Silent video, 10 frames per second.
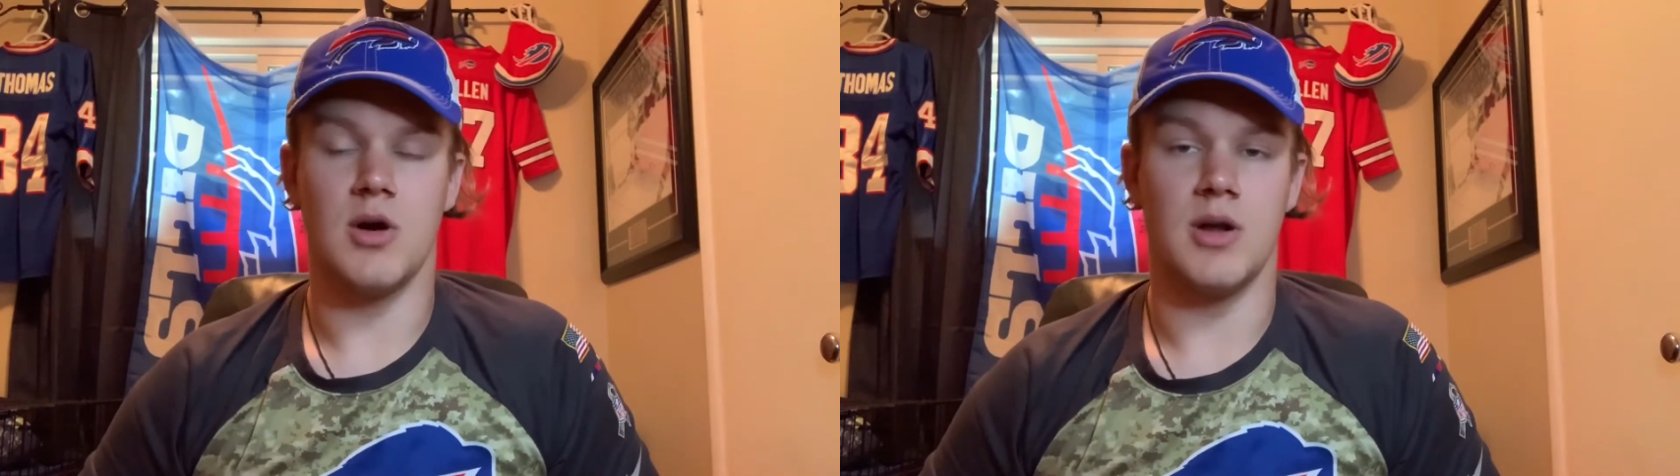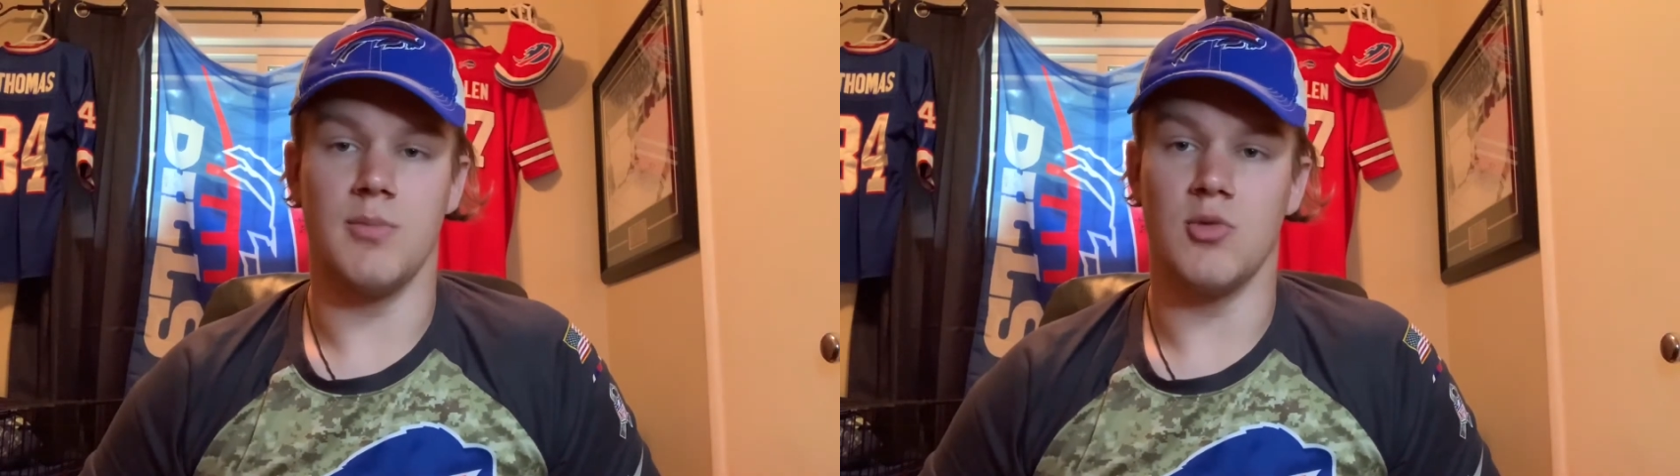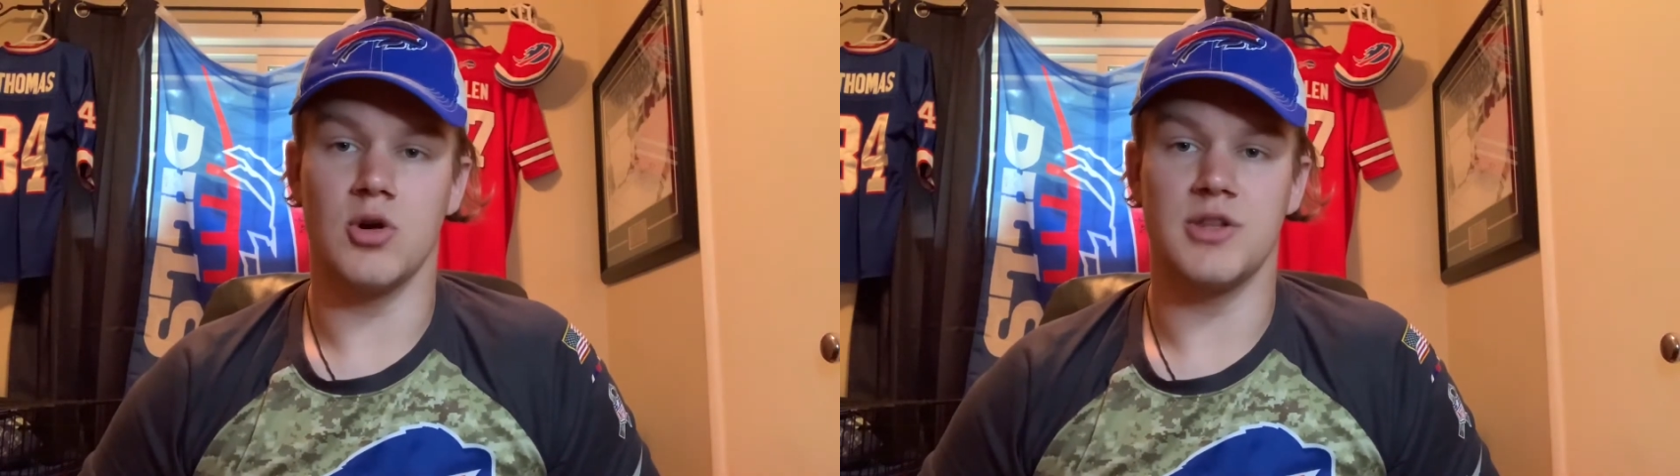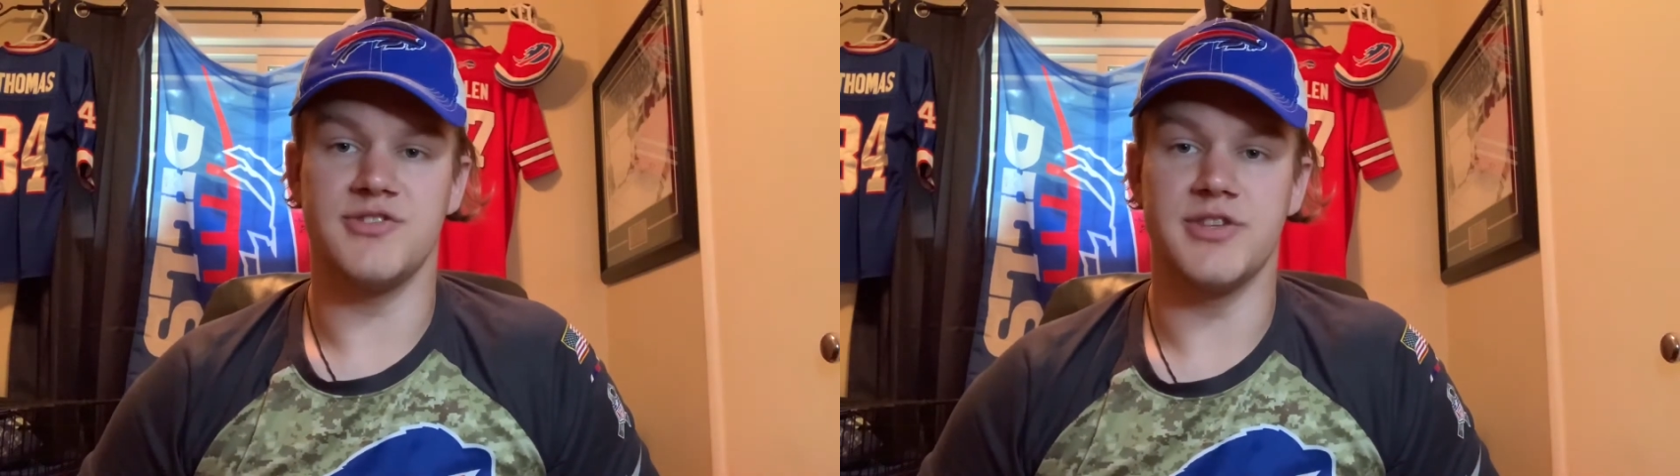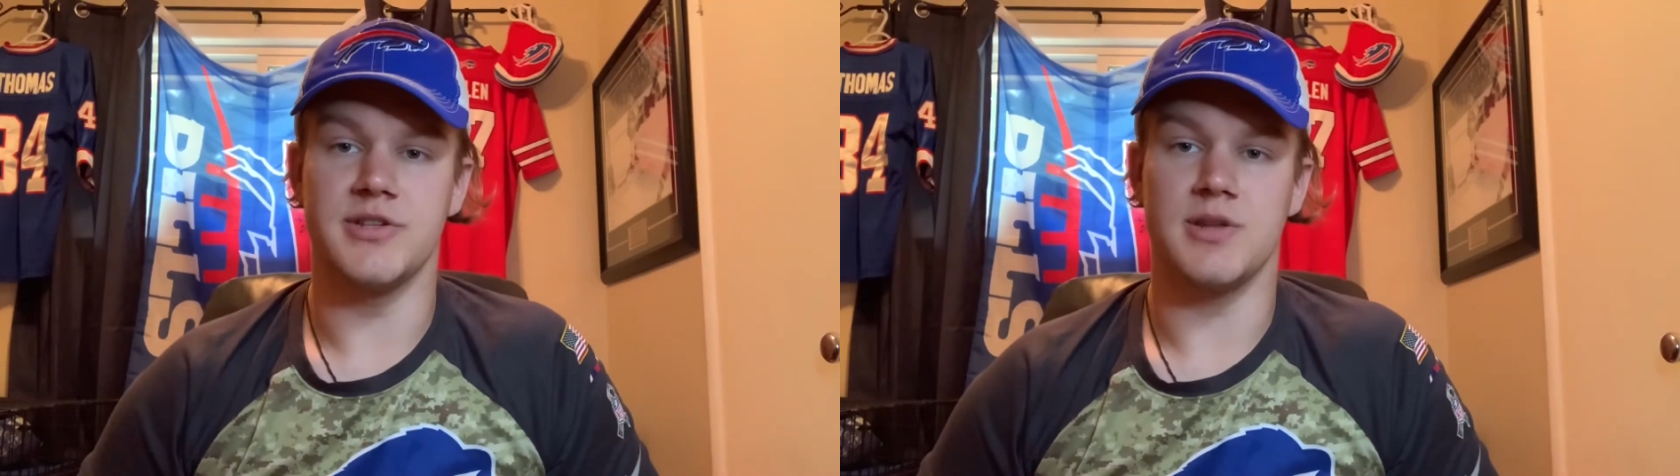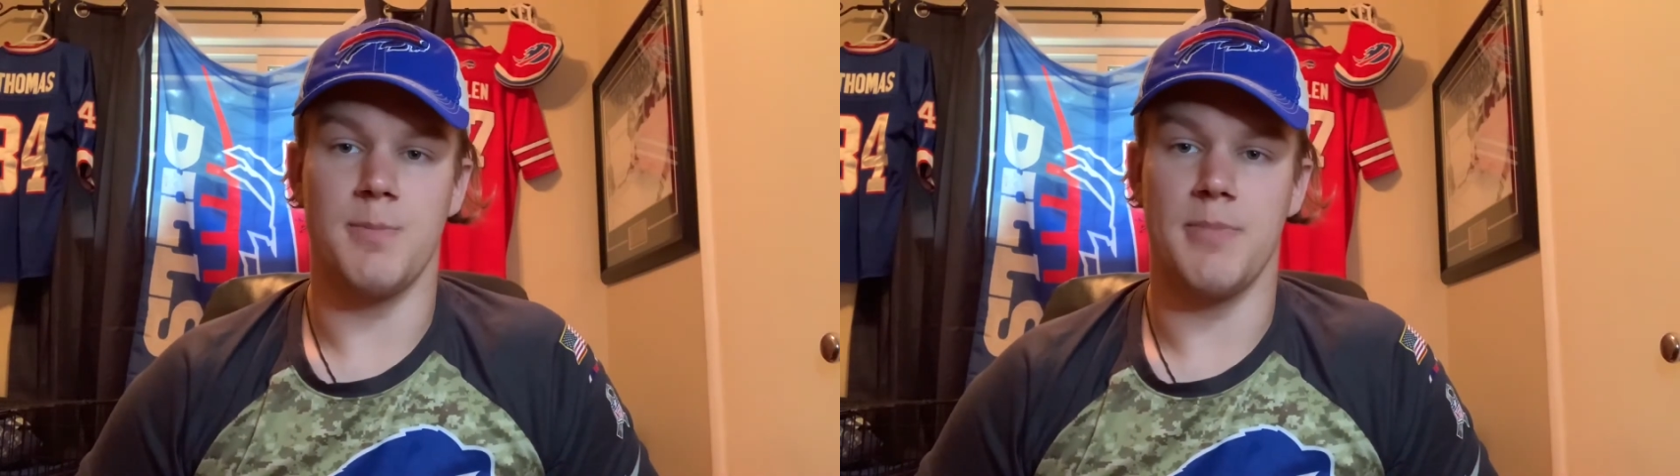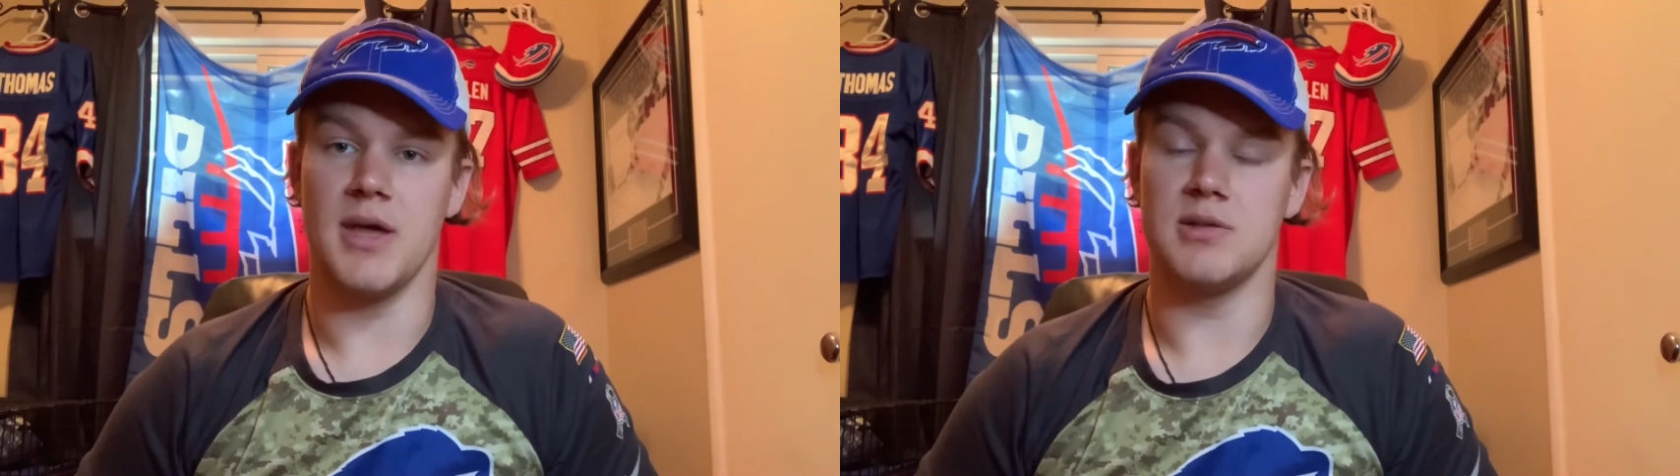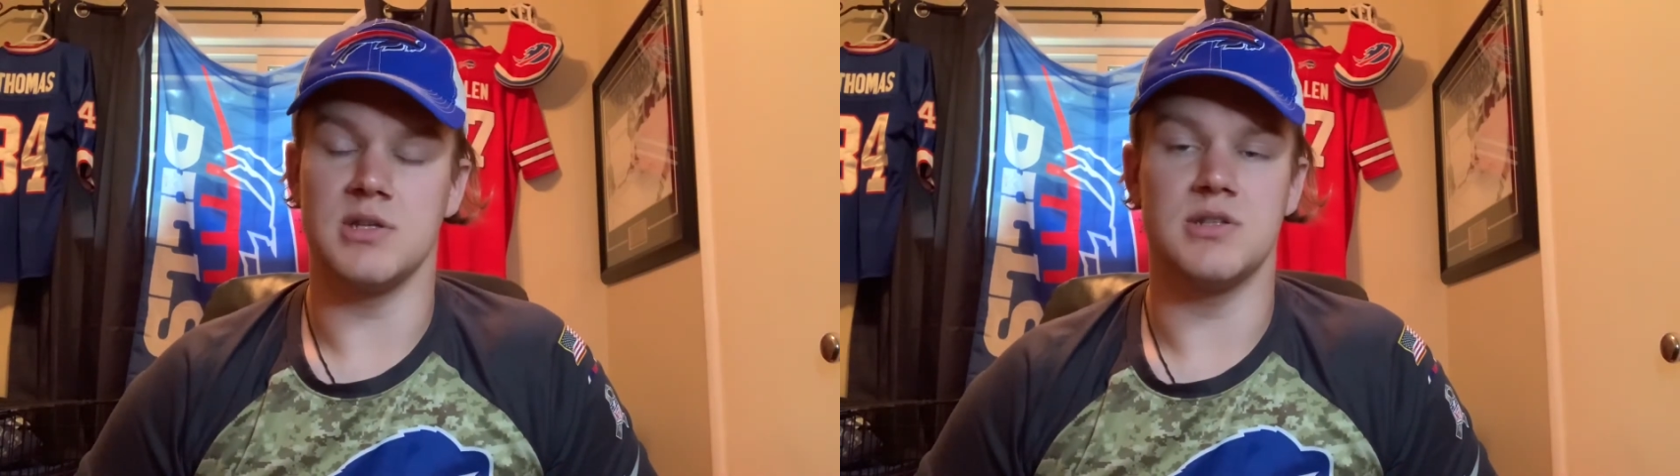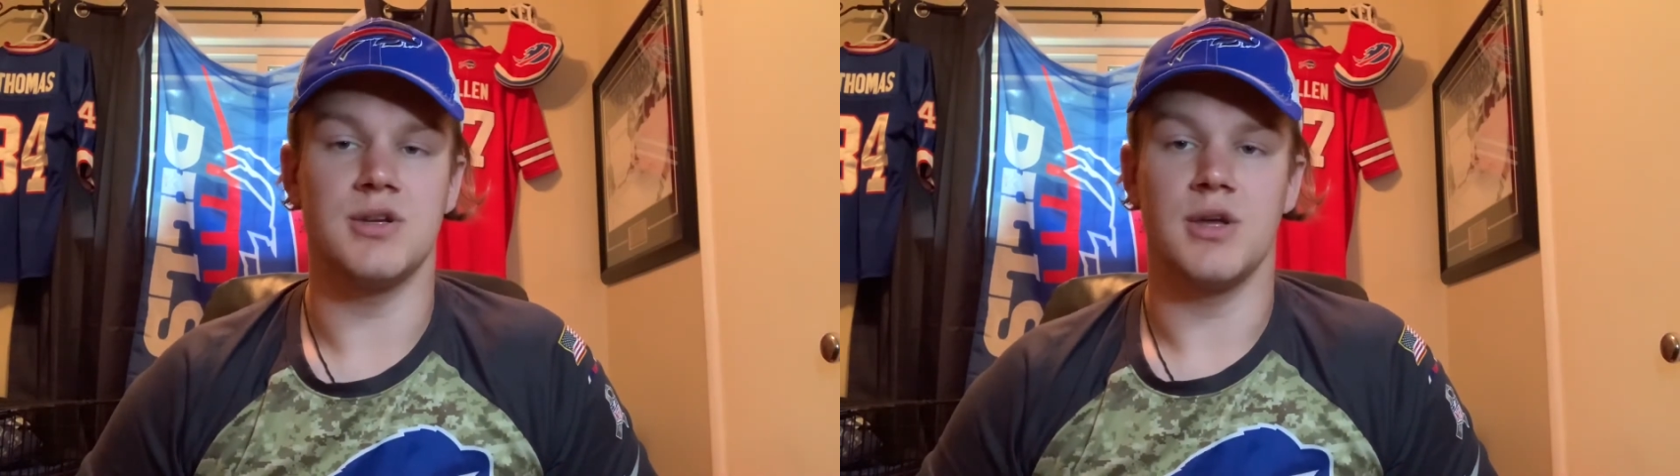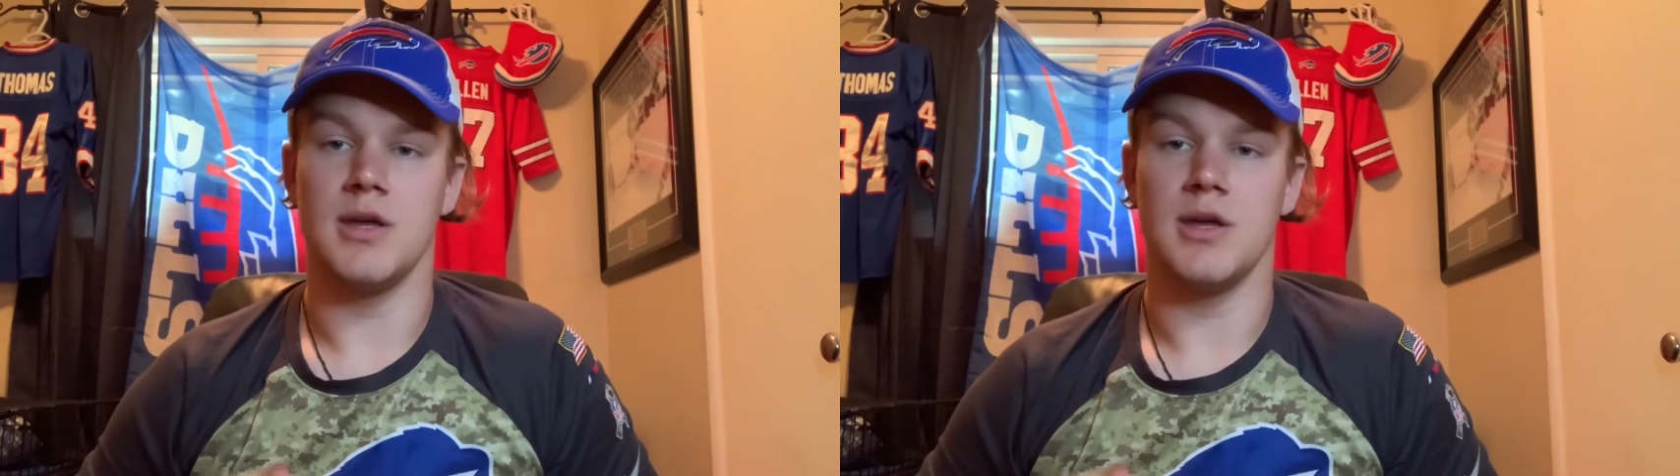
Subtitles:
on a more consistent basis,